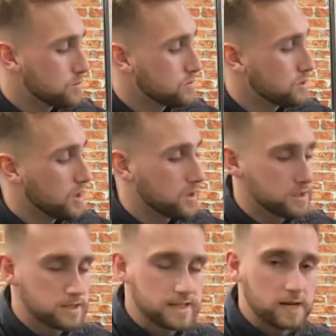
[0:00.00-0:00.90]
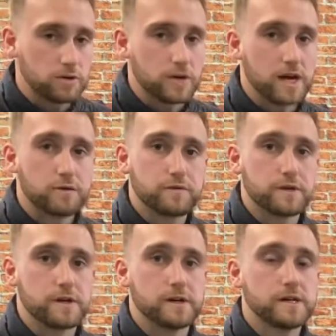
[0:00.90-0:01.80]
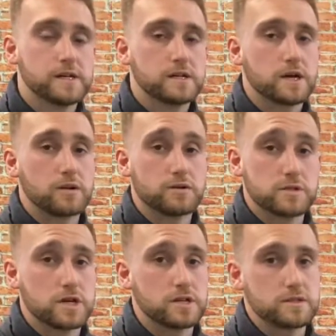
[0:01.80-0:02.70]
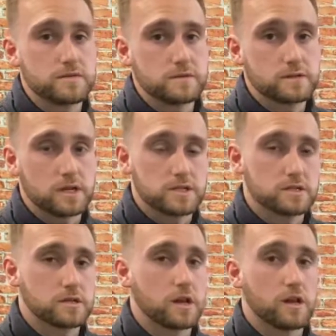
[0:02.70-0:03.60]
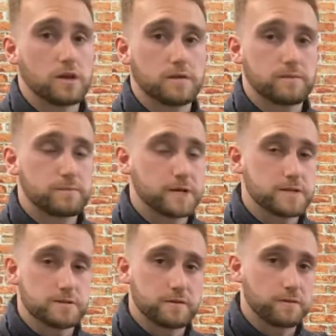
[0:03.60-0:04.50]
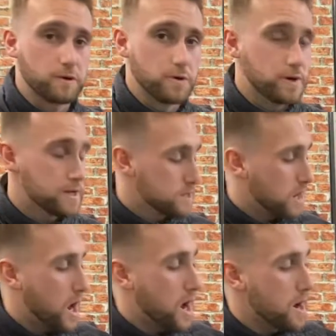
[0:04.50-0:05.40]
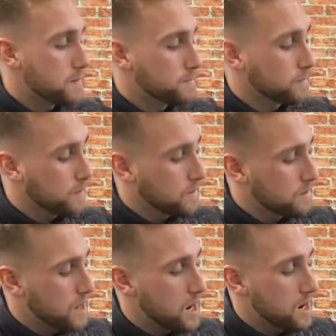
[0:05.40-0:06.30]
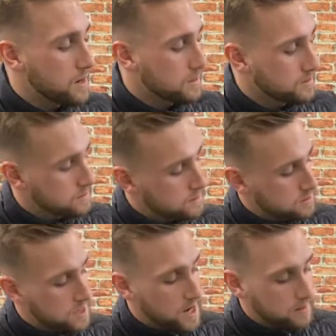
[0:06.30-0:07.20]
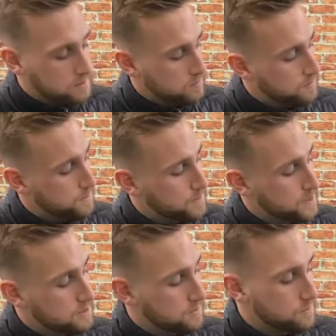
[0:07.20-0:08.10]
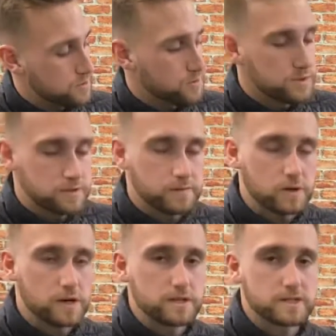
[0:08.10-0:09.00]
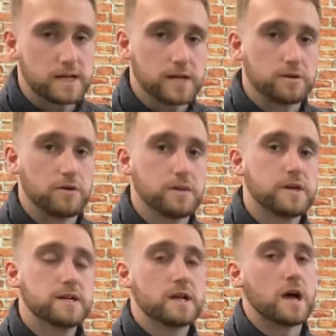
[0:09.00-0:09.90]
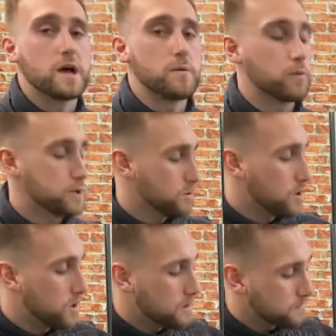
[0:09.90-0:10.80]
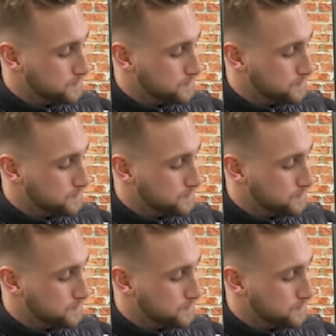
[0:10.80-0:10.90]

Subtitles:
try and kind of snack on healthier kind of alternatives, such as kind of like pieces of fruit. So yeah, pieces of fruit is always good for kind of snacking on when you are